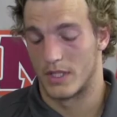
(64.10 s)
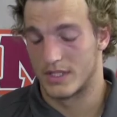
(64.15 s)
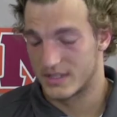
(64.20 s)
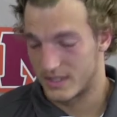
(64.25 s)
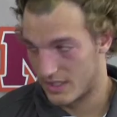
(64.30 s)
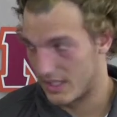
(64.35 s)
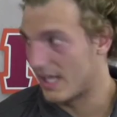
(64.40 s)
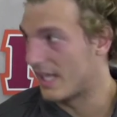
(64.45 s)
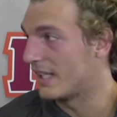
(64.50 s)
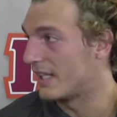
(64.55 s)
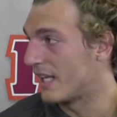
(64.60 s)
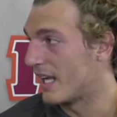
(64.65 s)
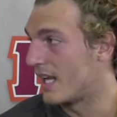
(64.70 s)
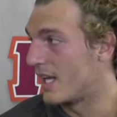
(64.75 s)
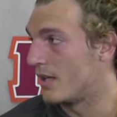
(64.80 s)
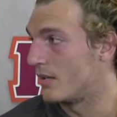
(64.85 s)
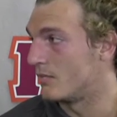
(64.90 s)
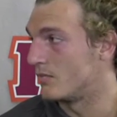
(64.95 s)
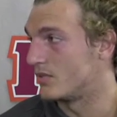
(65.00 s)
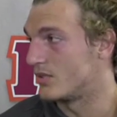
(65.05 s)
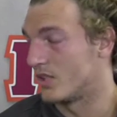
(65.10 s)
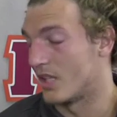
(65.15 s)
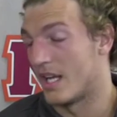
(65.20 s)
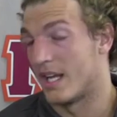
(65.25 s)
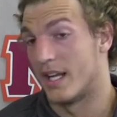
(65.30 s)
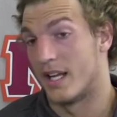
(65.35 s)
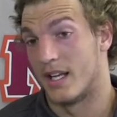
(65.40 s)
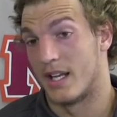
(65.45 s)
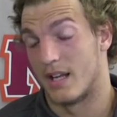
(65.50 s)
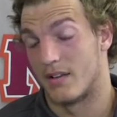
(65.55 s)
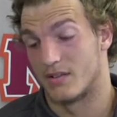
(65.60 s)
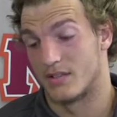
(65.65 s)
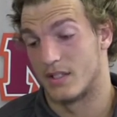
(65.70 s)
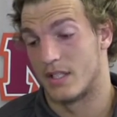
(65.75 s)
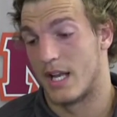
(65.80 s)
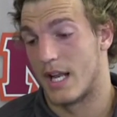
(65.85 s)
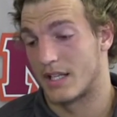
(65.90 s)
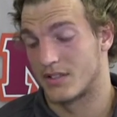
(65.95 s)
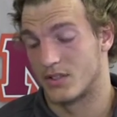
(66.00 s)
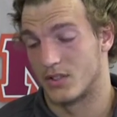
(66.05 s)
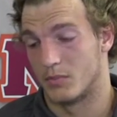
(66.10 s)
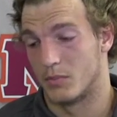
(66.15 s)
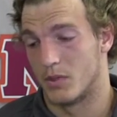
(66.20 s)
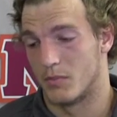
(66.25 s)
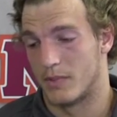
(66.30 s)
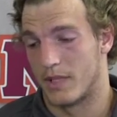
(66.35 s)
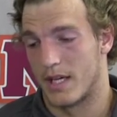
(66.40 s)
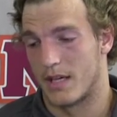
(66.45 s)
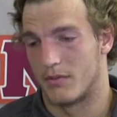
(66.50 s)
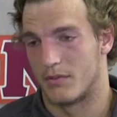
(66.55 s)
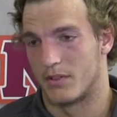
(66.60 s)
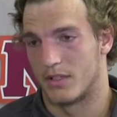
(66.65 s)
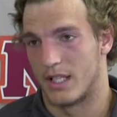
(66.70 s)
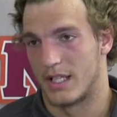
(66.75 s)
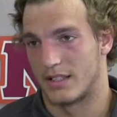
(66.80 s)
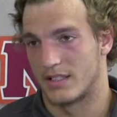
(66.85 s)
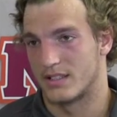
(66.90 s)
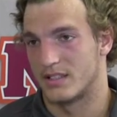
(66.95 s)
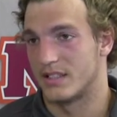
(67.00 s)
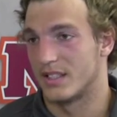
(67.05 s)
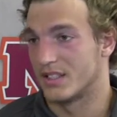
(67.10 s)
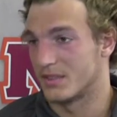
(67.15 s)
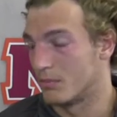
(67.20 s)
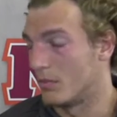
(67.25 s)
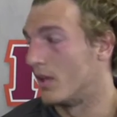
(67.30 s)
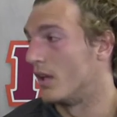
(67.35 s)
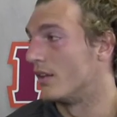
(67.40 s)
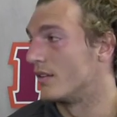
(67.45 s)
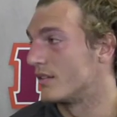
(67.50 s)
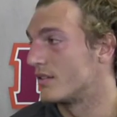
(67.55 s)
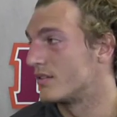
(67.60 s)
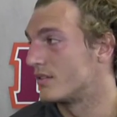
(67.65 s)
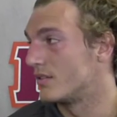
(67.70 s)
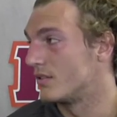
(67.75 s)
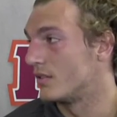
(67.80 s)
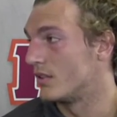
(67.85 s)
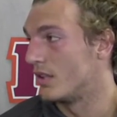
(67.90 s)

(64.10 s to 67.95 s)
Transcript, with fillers: rest of the eight games, and it actually put me out for like six months.